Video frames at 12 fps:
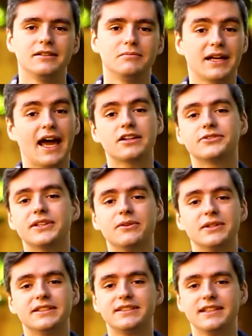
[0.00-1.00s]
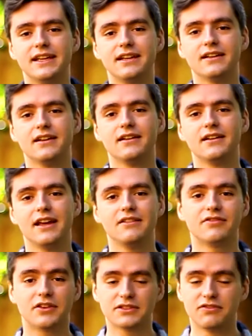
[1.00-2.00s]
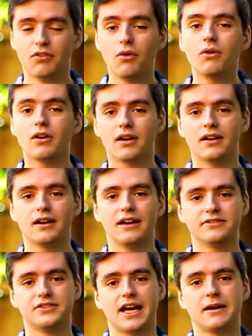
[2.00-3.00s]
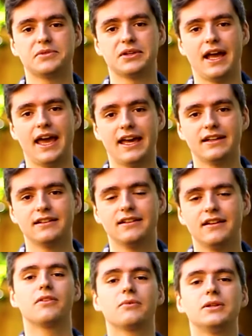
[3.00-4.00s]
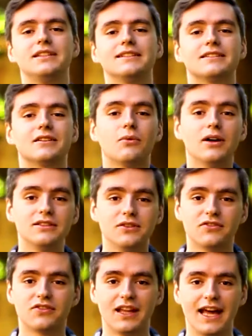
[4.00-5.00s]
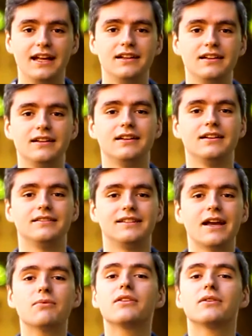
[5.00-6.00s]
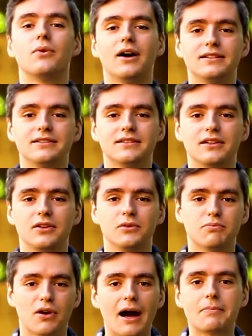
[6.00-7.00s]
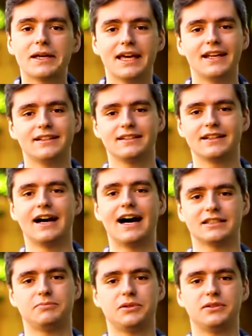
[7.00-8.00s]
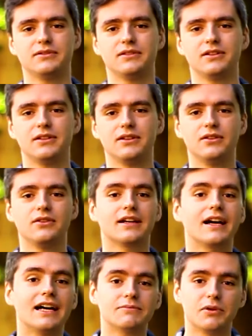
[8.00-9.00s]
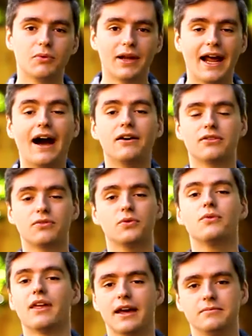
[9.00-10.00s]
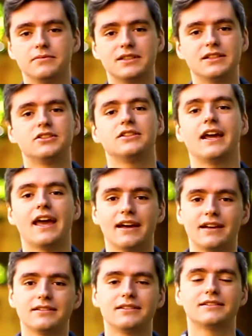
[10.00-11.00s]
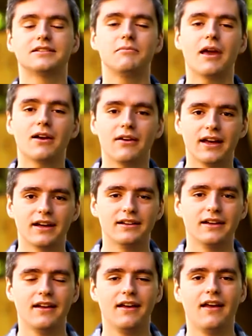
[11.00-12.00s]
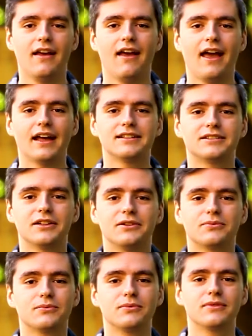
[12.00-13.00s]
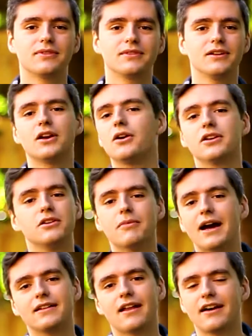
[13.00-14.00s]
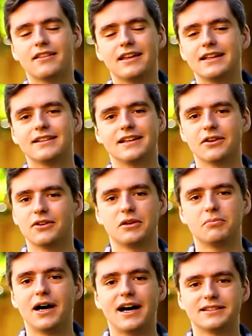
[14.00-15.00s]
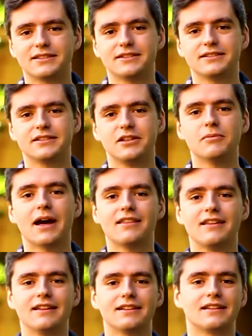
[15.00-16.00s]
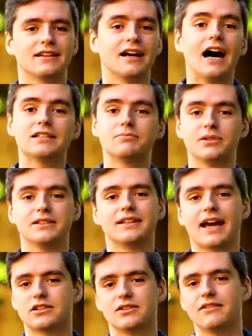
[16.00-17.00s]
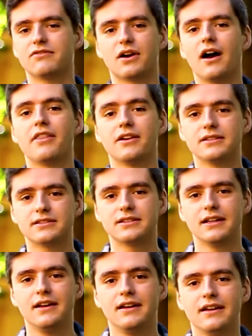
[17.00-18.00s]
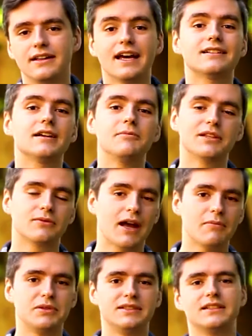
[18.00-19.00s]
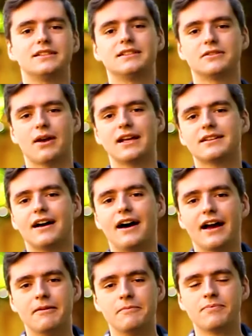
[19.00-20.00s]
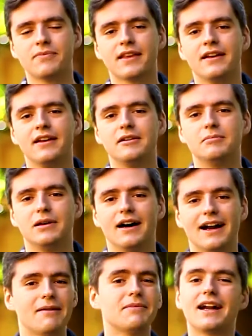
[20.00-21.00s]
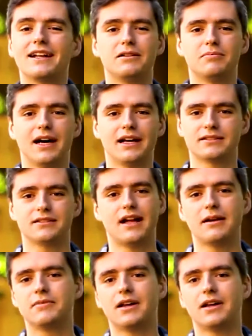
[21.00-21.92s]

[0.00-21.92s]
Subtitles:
But actually we see in verse 4 of chapter 8, we see that the ones who fled, they were the ones who propagated the gospel, who the gospel went out through them to Judea, to Samaria. And so, you might not think that you're an apostle. You might think that the gospel is actually for others. yes, I'm in the right position, the right time, but I'm not an apostle.